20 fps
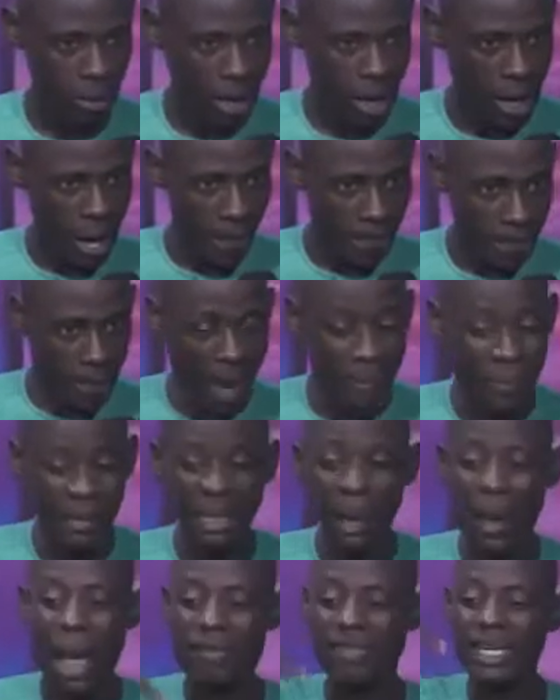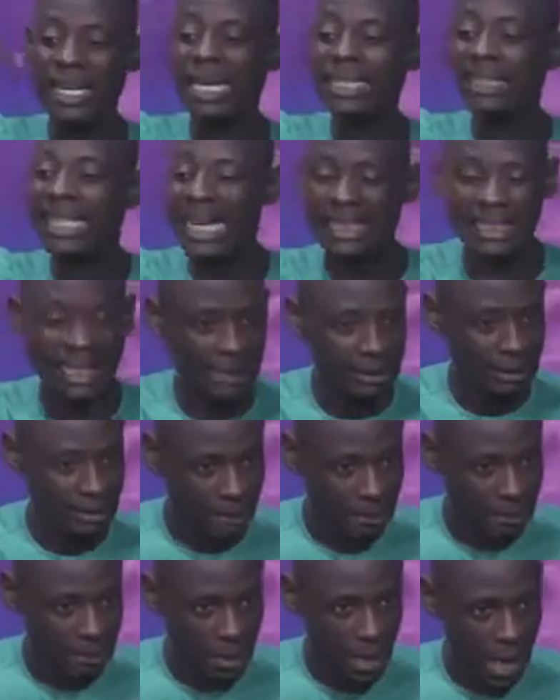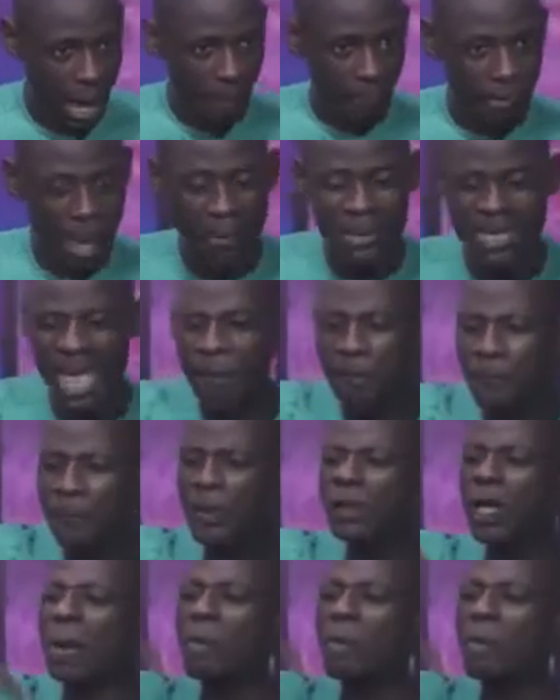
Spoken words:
Maybe they have started dating. Maybe they have picked up a